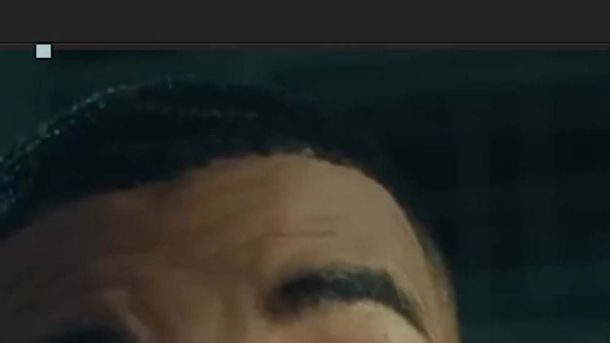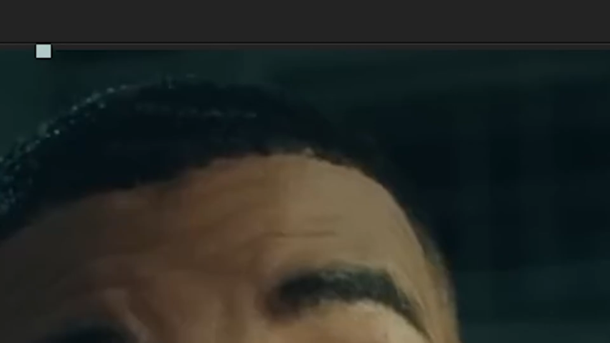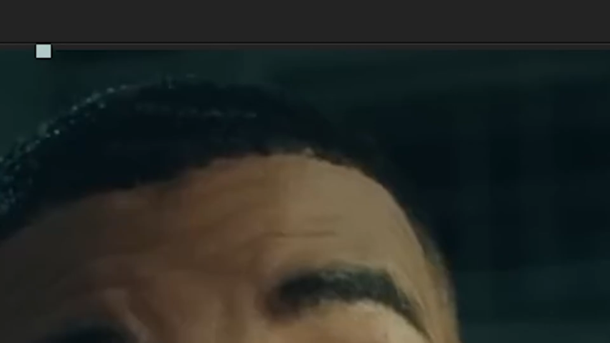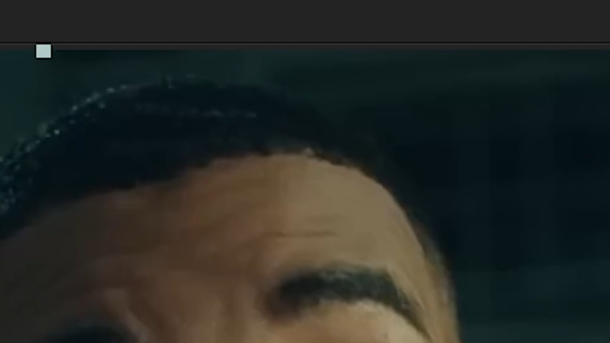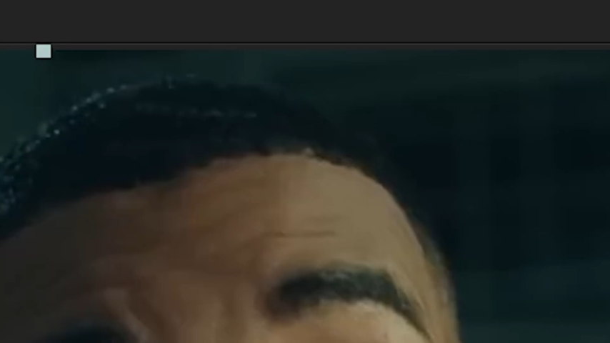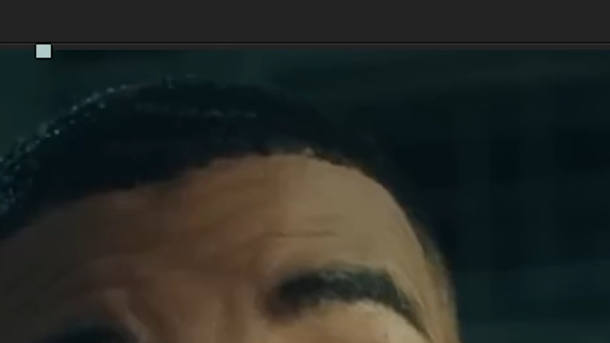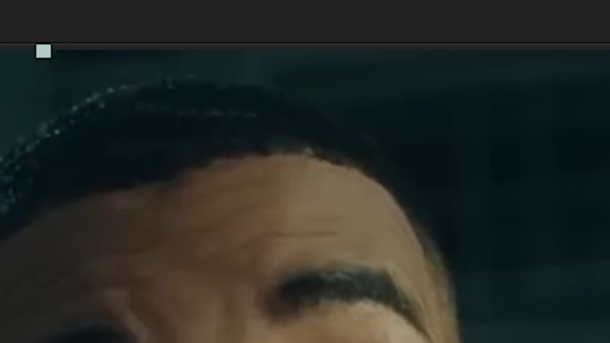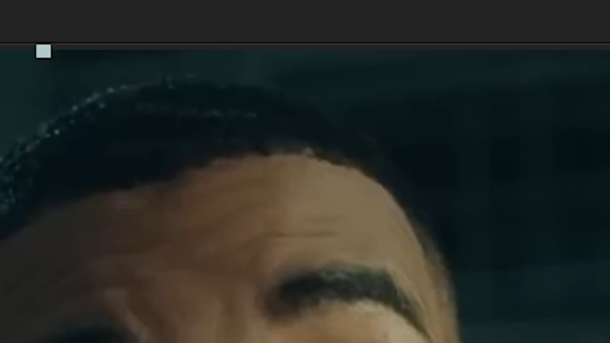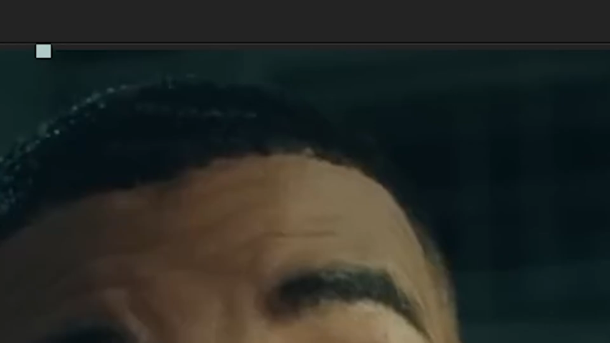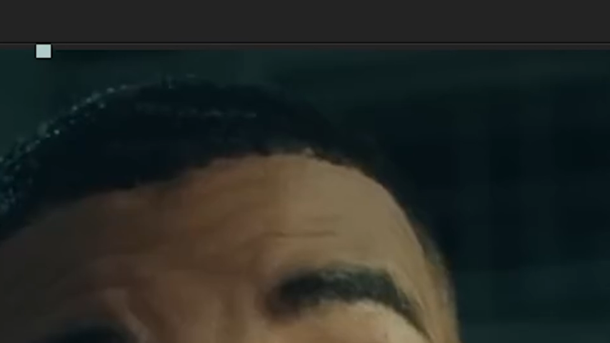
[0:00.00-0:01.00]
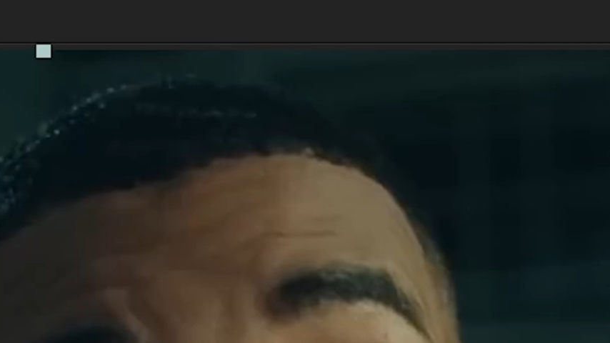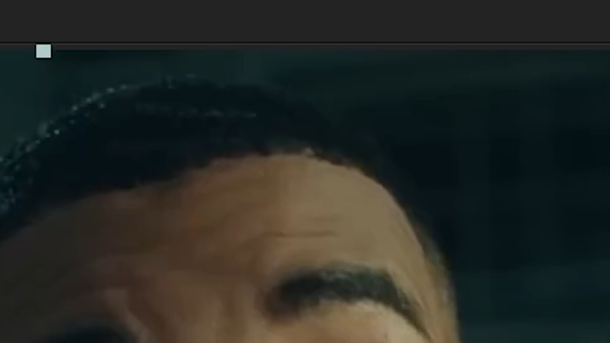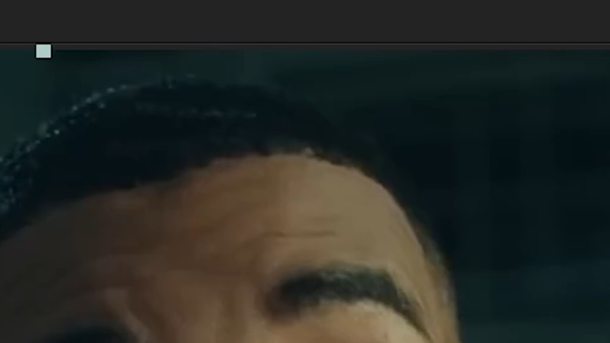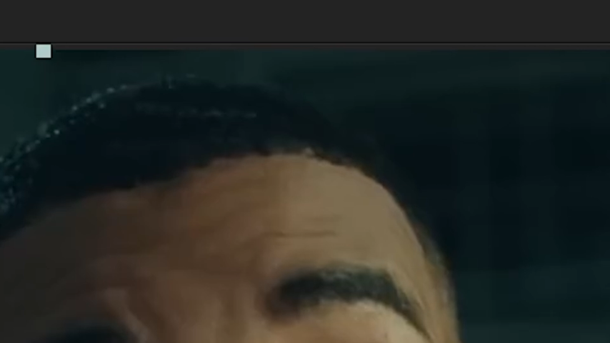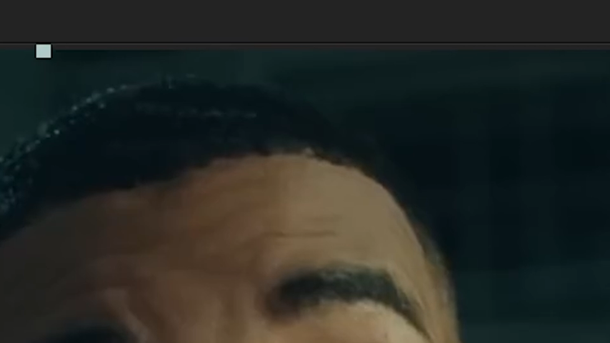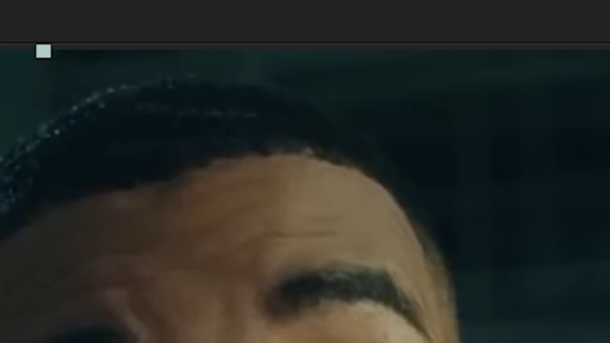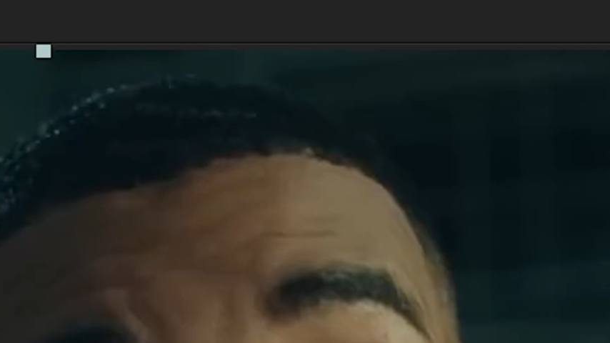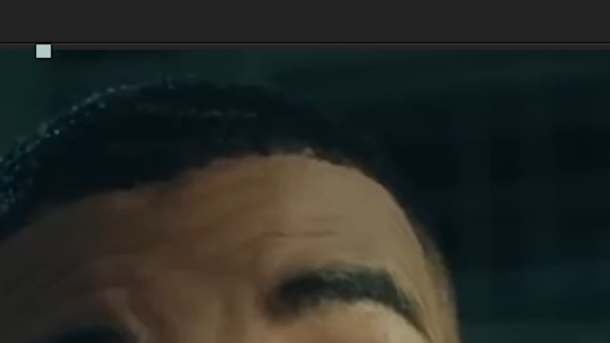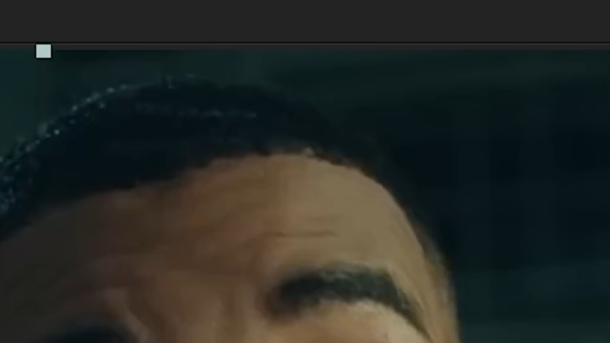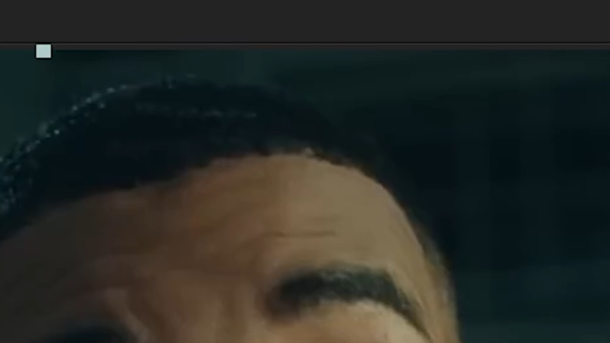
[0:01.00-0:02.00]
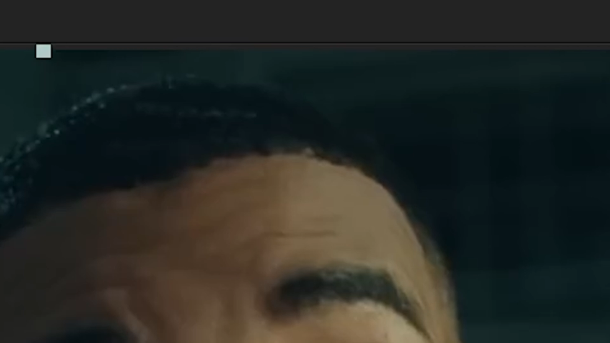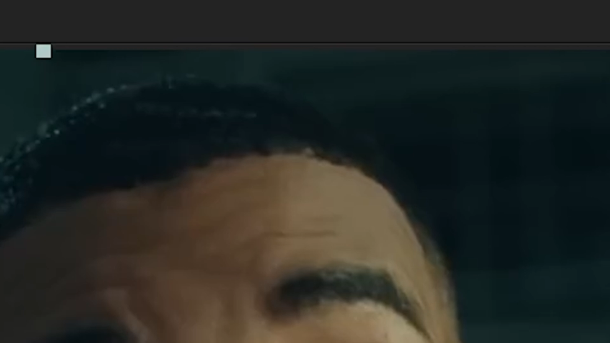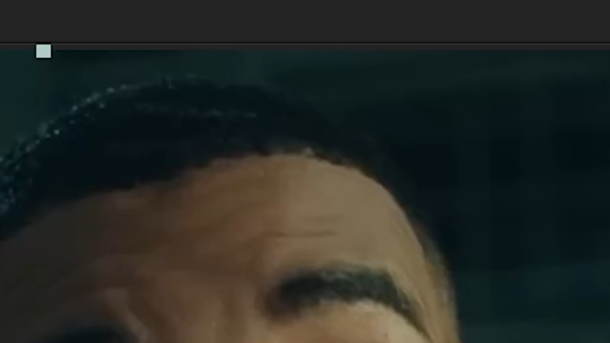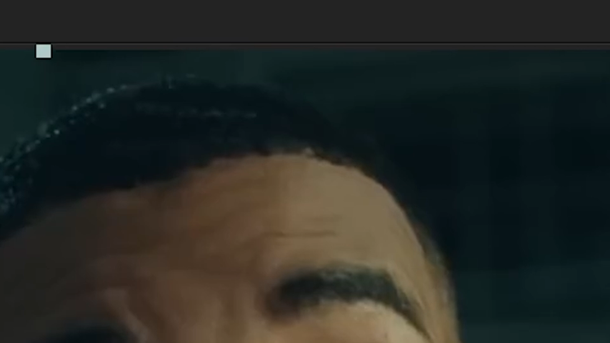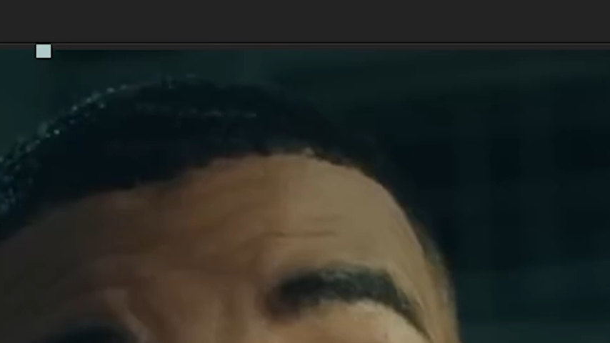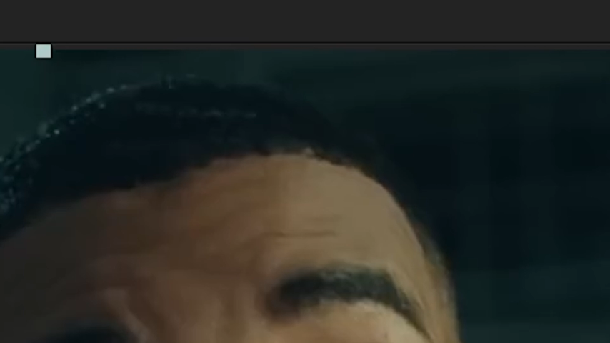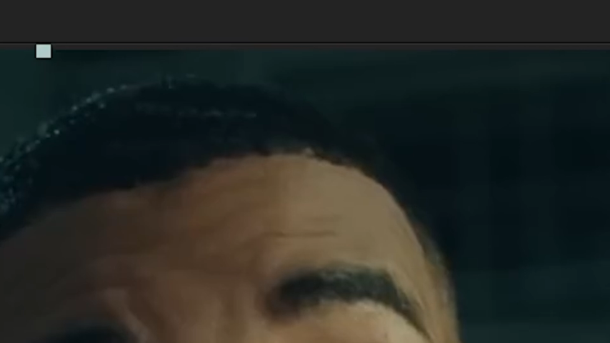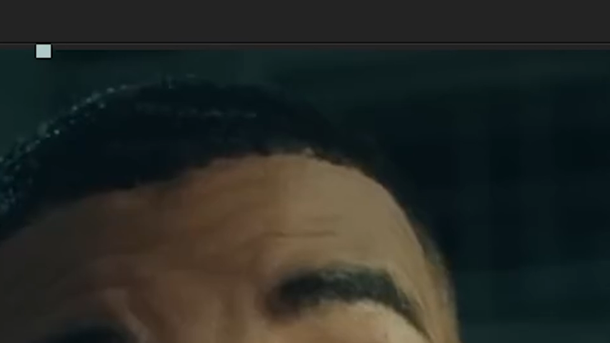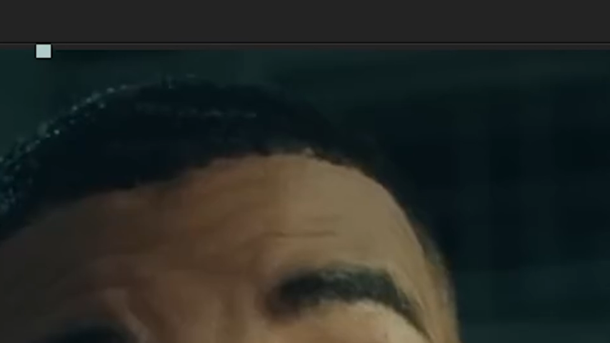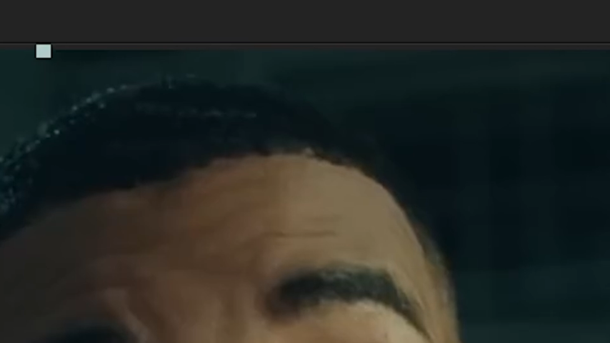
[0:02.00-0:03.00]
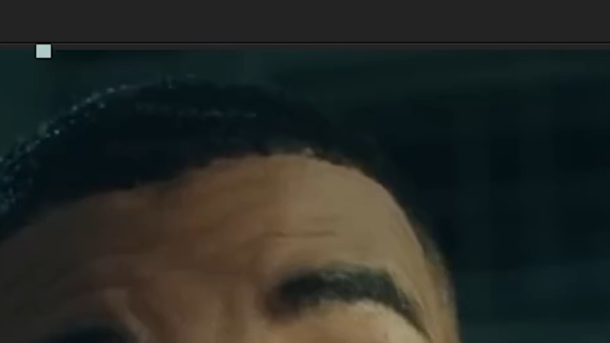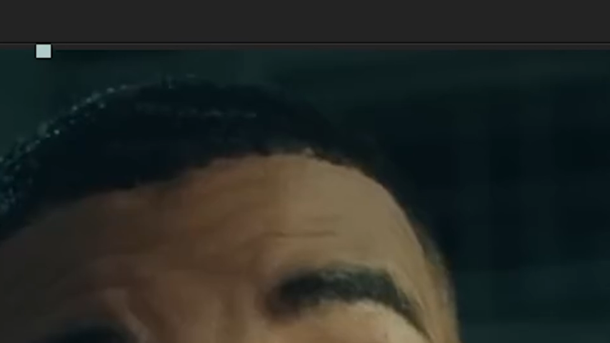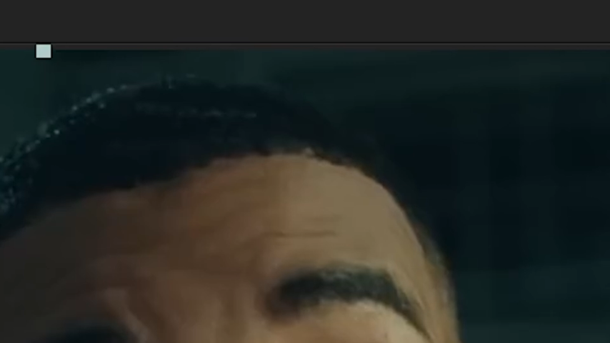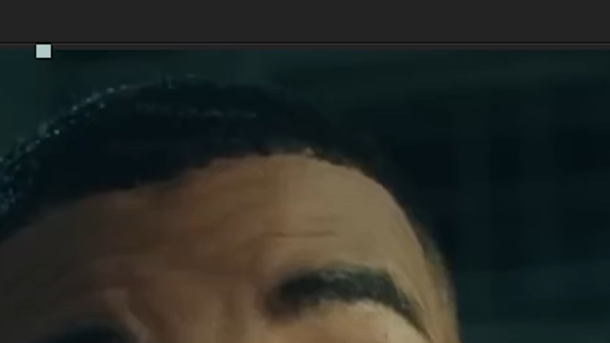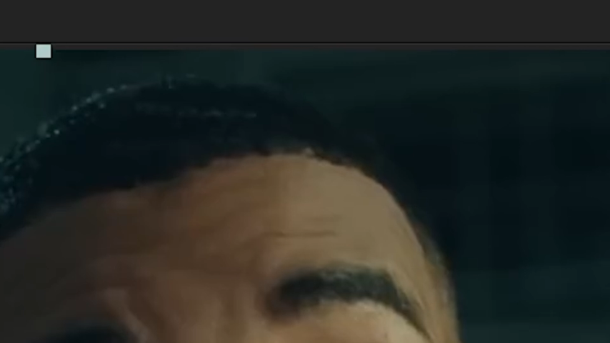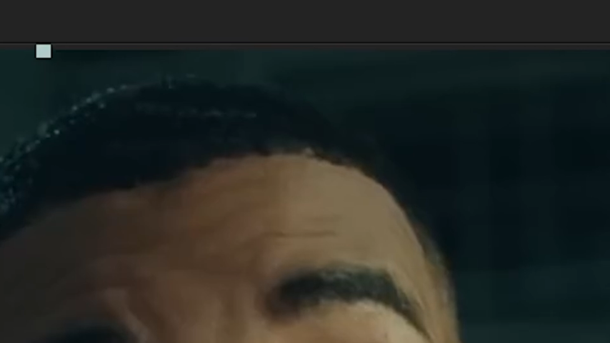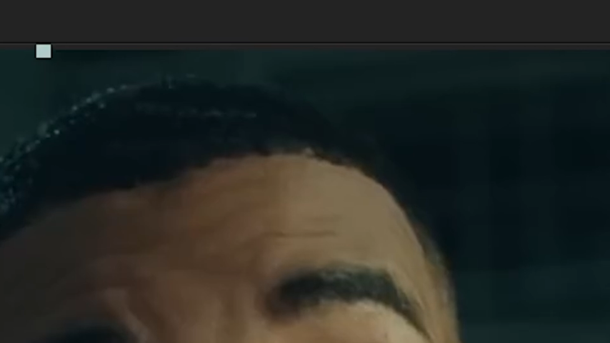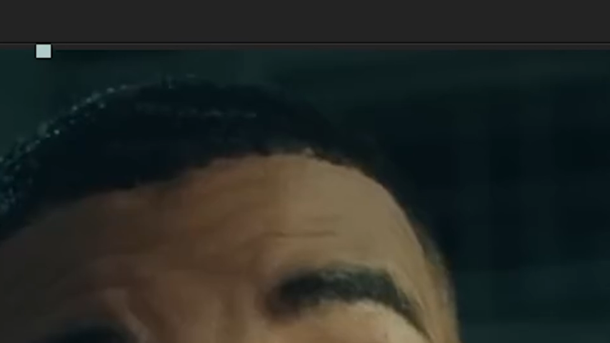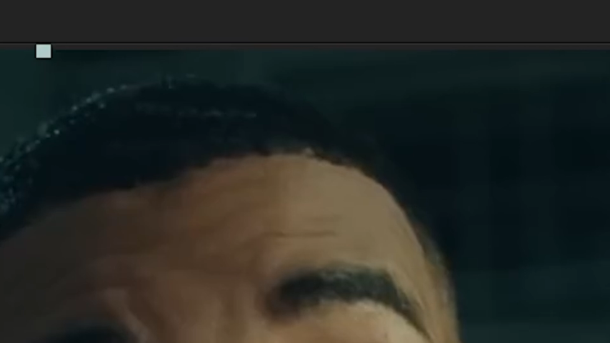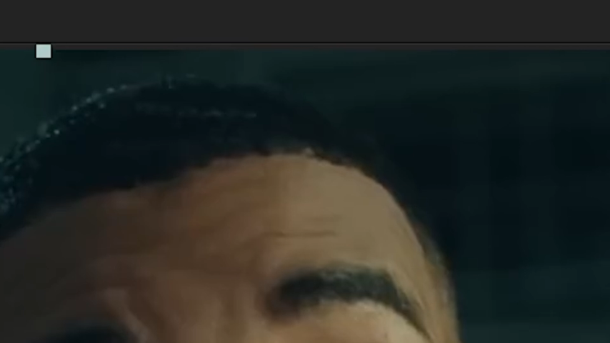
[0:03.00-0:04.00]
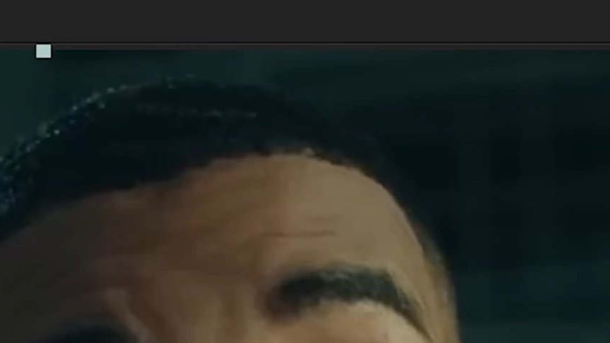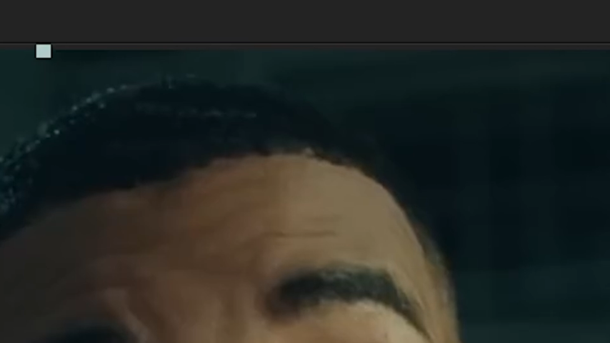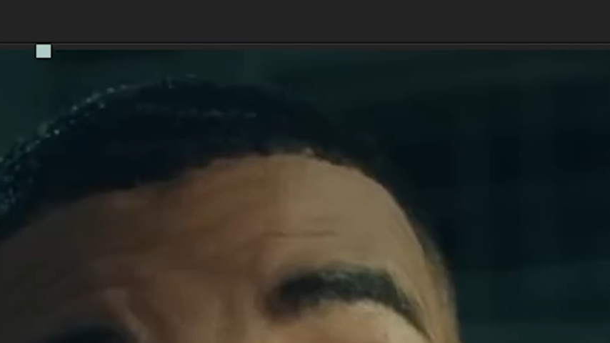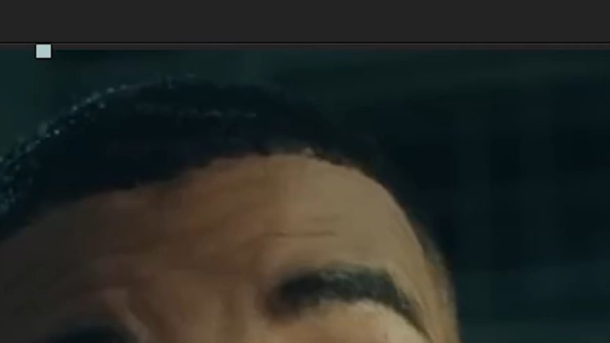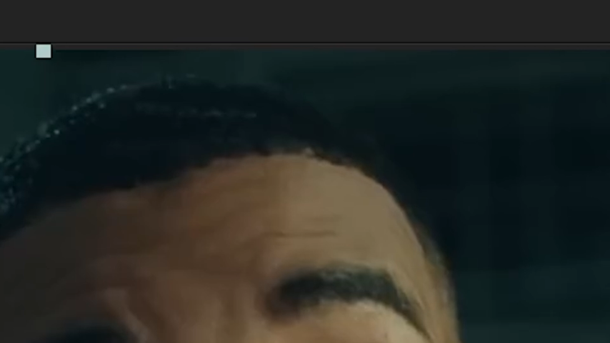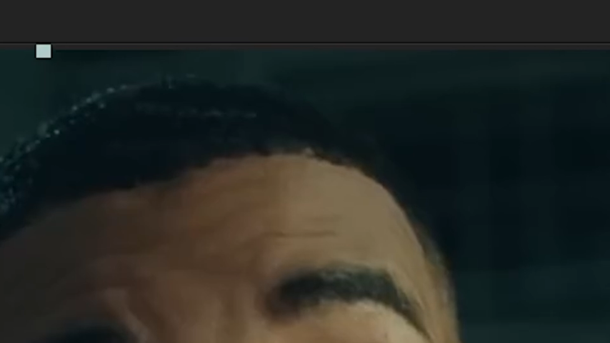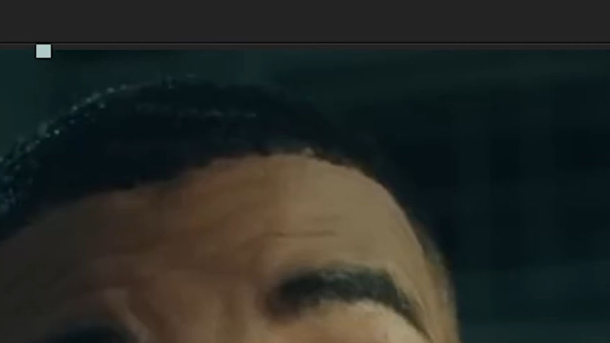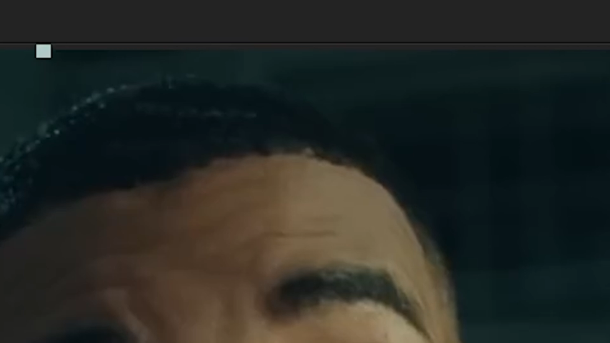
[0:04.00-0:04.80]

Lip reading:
Nobody's mouth can be seen.